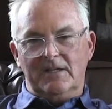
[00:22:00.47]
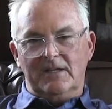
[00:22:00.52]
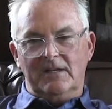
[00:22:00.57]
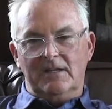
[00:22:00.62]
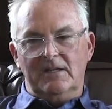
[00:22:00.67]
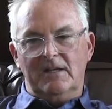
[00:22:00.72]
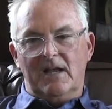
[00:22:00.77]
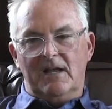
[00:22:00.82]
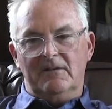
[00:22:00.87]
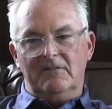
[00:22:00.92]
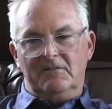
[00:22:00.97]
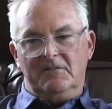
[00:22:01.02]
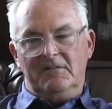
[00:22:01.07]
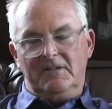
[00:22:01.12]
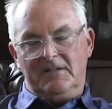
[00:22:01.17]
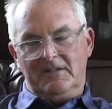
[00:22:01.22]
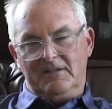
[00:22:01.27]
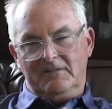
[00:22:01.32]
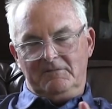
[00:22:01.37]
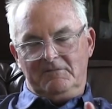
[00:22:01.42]

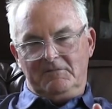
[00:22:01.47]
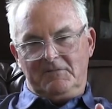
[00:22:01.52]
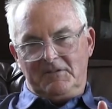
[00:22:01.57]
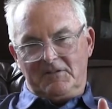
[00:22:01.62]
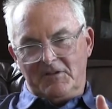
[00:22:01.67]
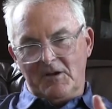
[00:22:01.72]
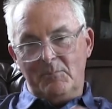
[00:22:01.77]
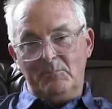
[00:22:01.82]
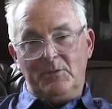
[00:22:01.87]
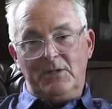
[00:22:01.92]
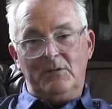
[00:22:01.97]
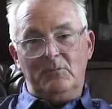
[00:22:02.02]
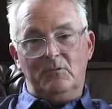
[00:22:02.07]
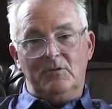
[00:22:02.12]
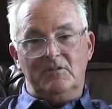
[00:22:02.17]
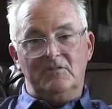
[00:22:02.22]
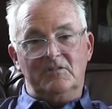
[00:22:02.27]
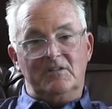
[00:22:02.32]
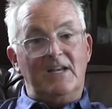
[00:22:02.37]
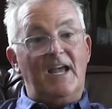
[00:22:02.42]
a, the company
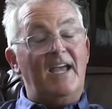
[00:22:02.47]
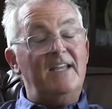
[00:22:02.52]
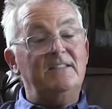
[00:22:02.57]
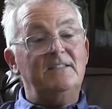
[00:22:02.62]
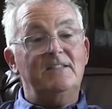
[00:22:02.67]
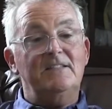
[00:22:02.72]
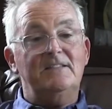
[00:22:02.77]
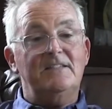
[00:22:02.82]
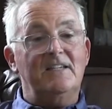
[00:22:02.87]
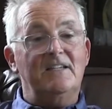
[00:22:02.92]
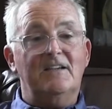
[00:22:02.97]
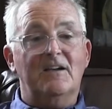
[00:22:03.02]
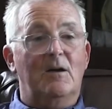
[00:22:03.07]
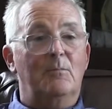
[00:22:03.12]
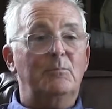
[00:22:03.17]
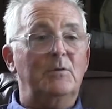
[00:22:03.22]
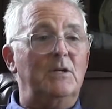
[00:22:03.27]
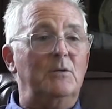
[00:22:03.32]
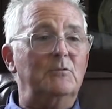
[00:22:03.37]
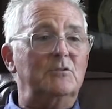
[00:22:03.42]
was an ITT
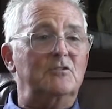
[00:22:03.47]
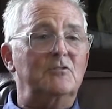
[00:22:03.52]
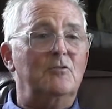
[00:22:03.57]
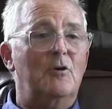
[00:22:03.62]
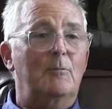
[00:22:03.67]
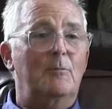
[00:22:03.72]
company, which